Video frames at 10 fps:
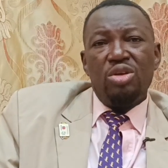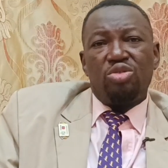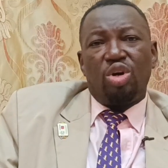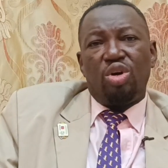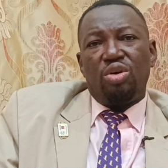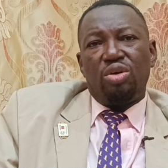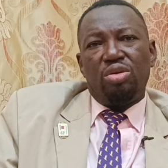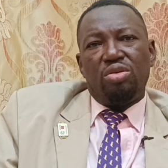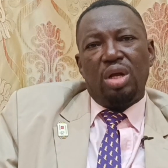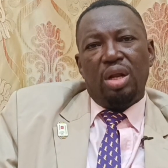So
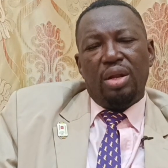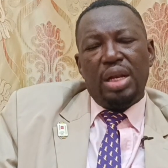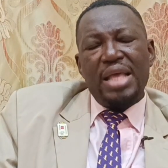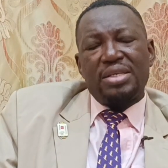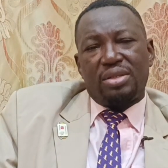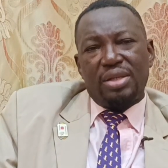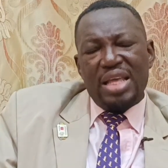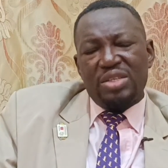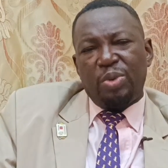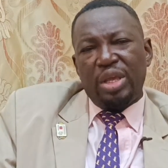
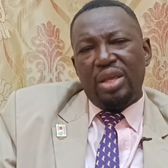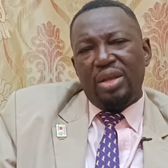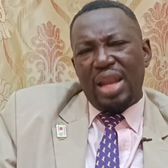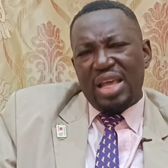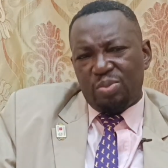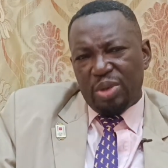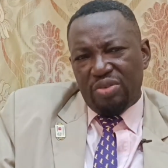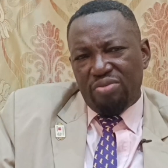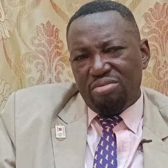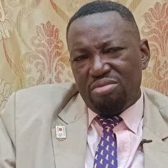let's be
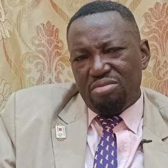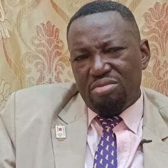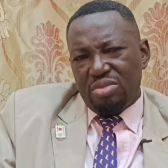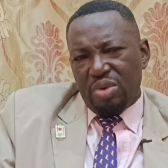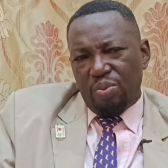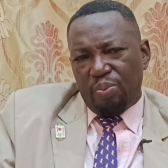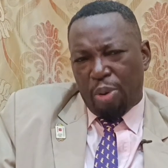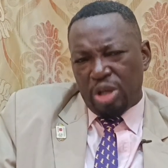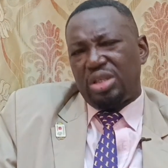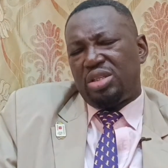
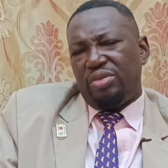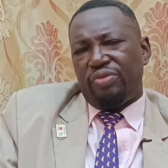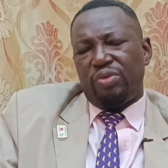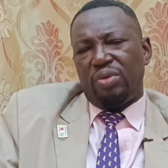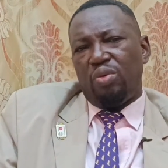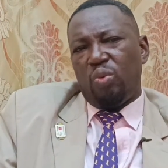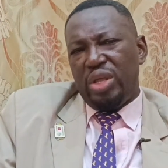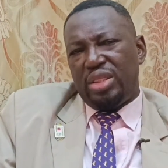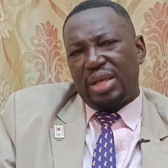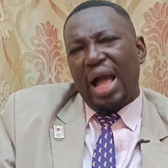positive
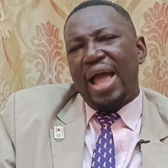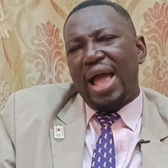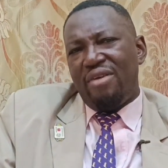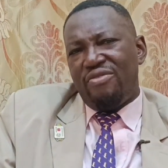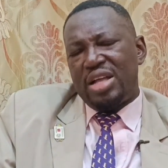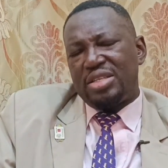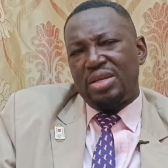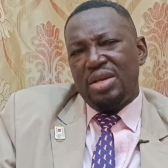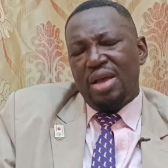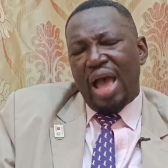with Kai
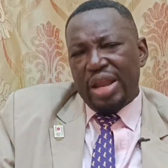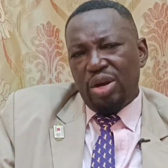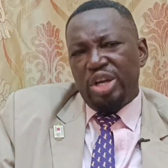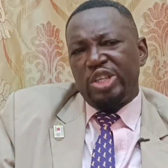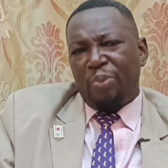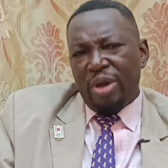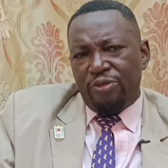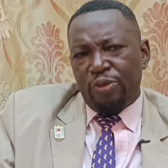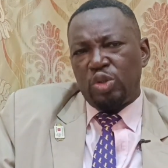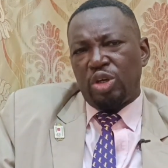Havertz. I know it's
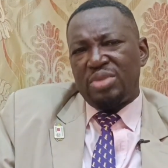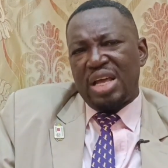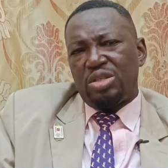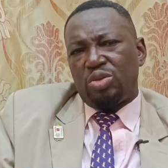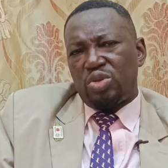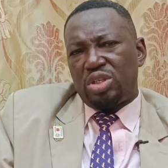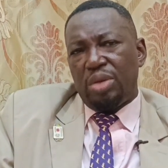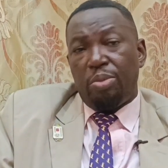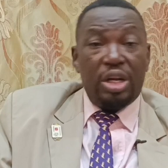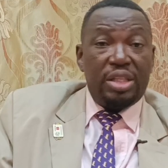painful sometimes to
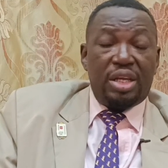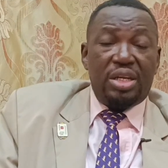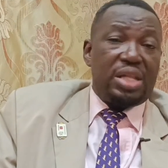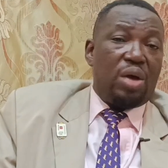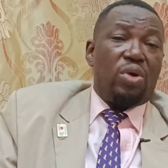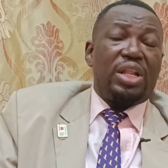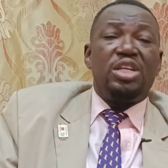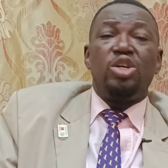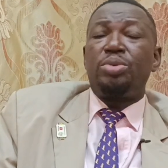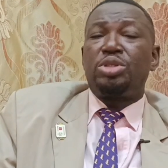see, but the thing is that what
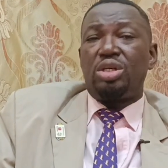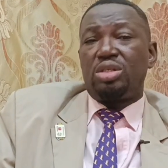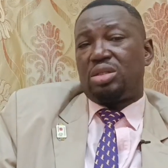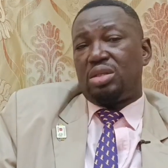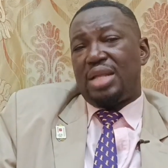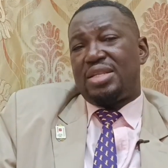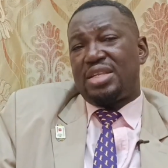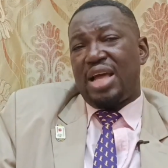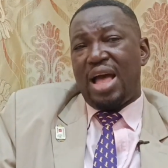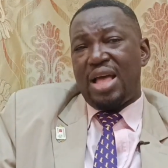are the options
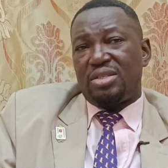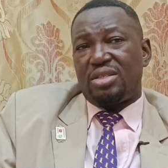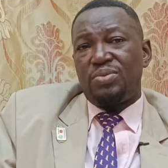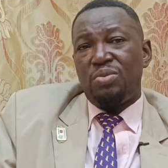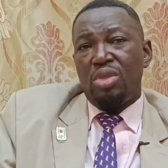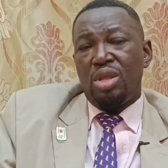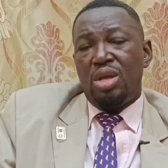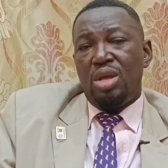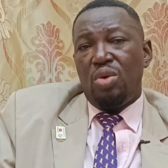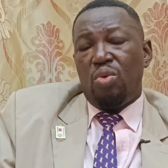Arteta has?
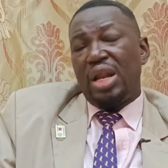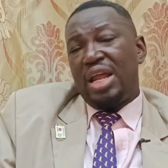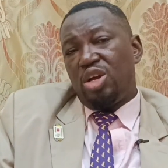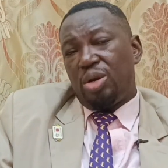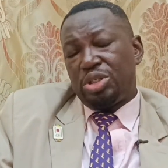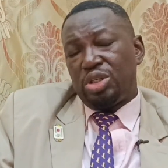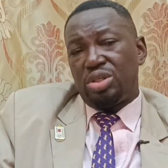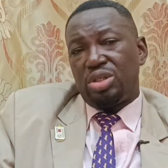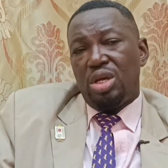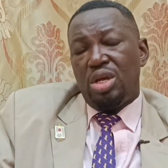What are the
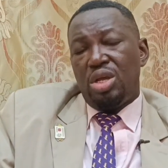options?